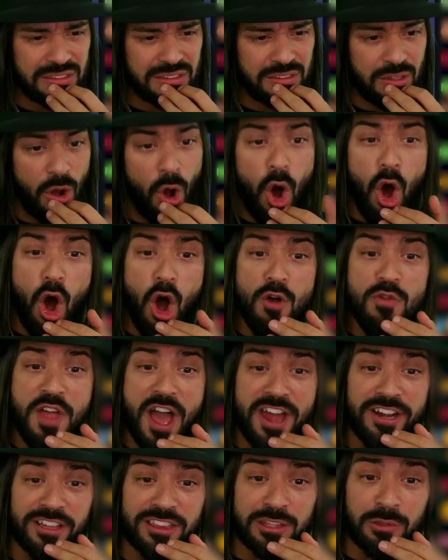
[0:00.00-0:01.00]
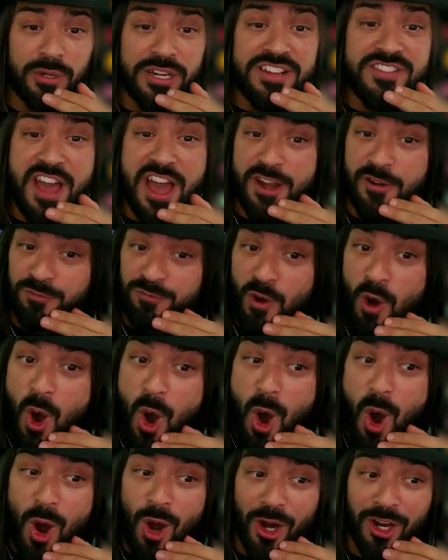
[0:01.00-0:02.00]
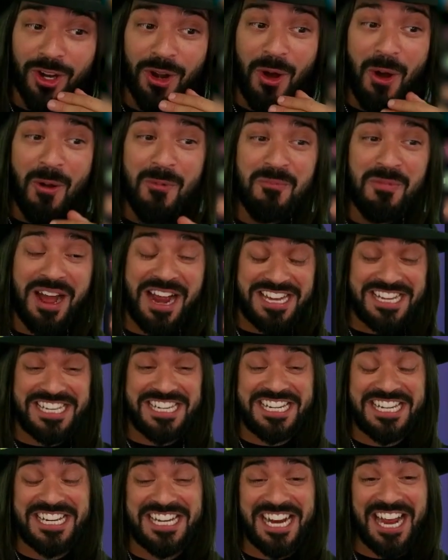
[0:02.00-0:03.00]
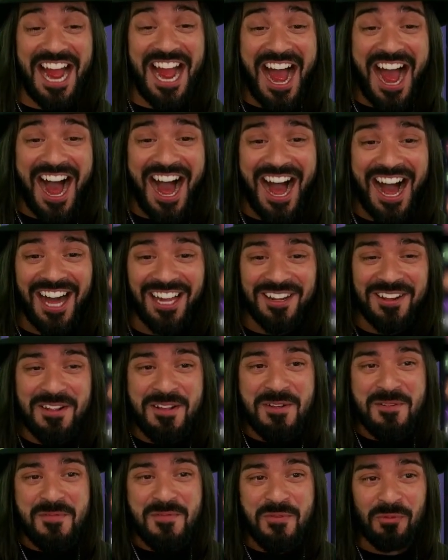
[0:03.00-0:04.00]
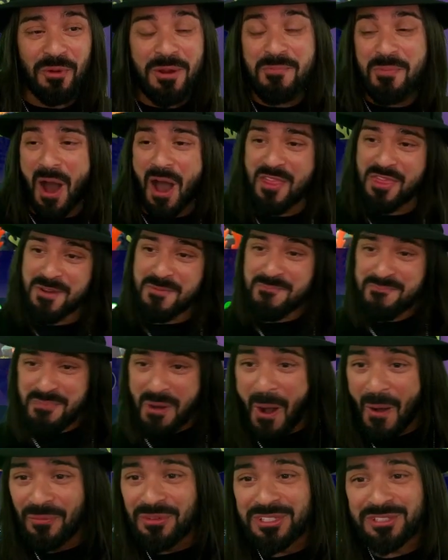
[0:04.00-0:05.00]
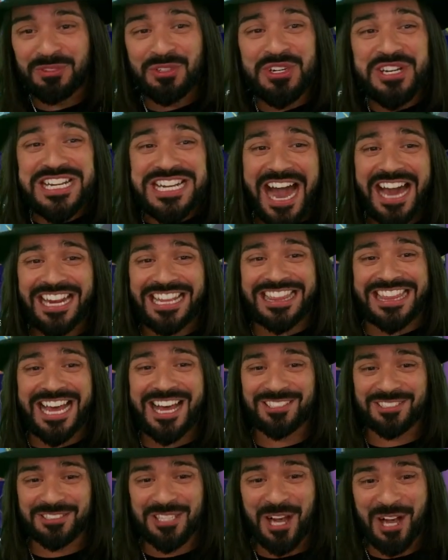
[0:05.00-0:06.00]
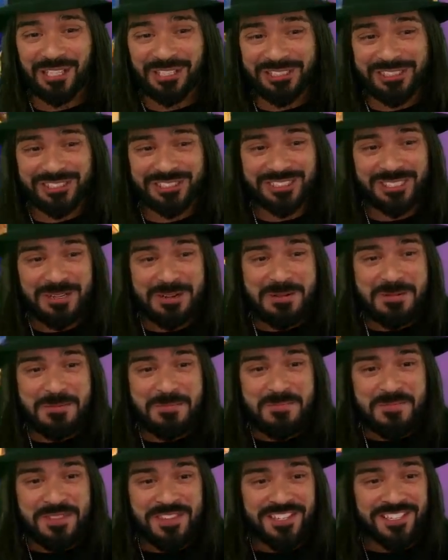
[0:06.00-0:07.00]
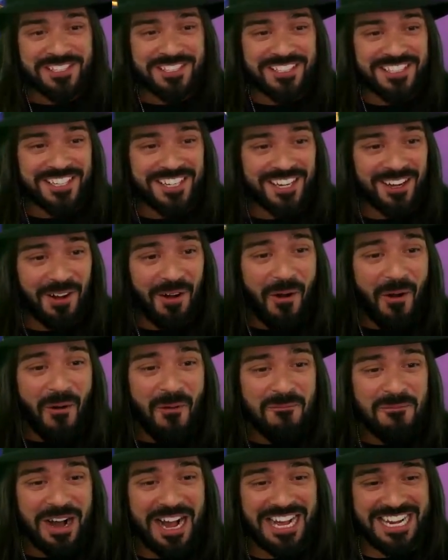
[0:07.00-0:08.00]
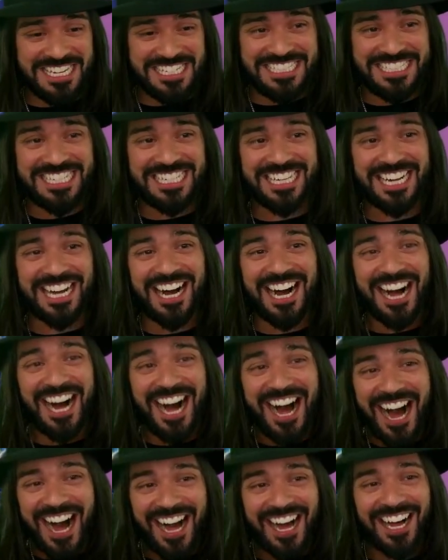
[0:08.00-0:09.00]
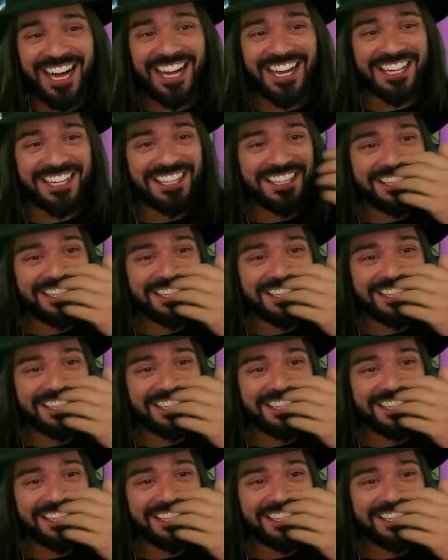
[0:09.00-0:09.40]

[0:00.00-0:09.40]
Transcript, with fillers: Oh, 93, 94! Oh my god! We bought the bones for $90,000. Oh my god!